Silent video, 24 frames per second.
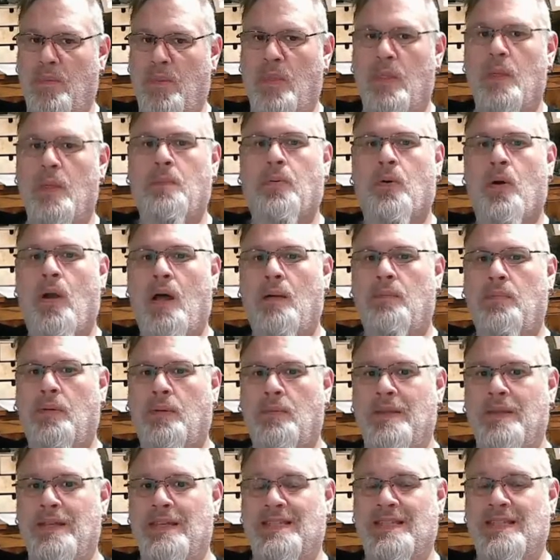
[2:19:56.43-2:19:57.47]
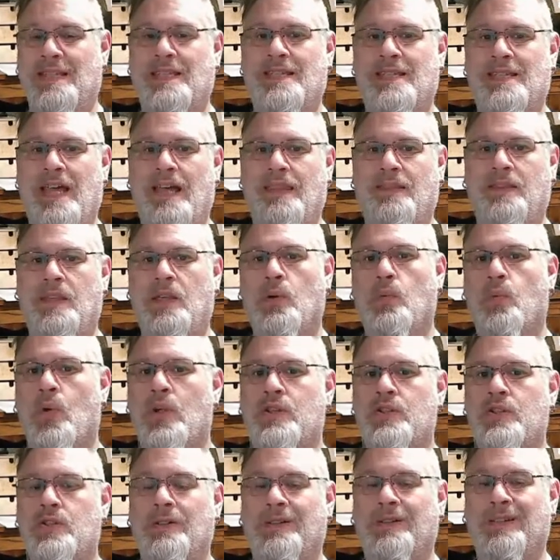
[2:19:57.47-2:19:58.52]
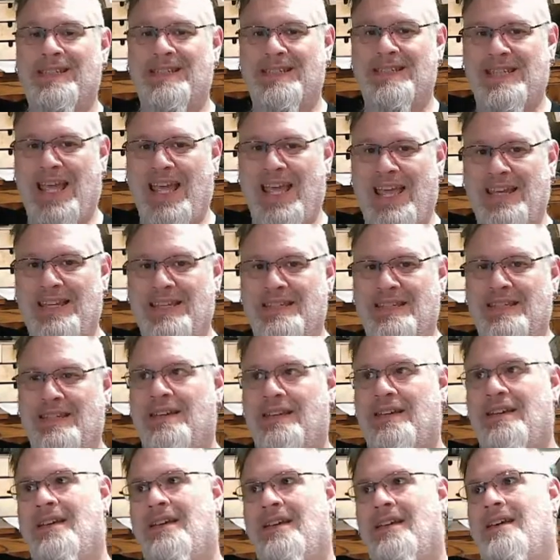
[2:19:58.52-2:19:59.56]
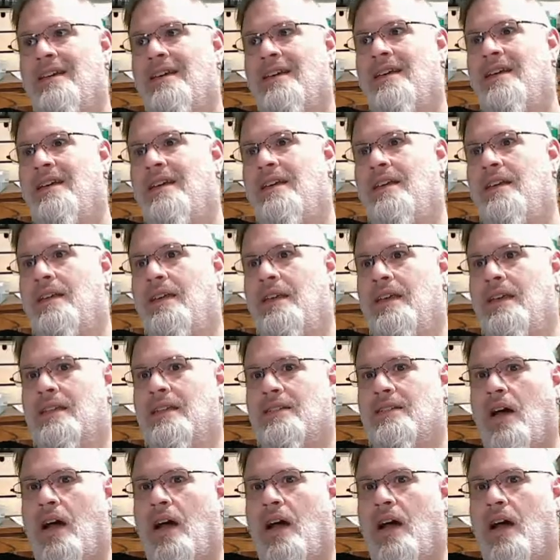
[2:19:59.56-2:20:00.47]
The problem is that the original intent is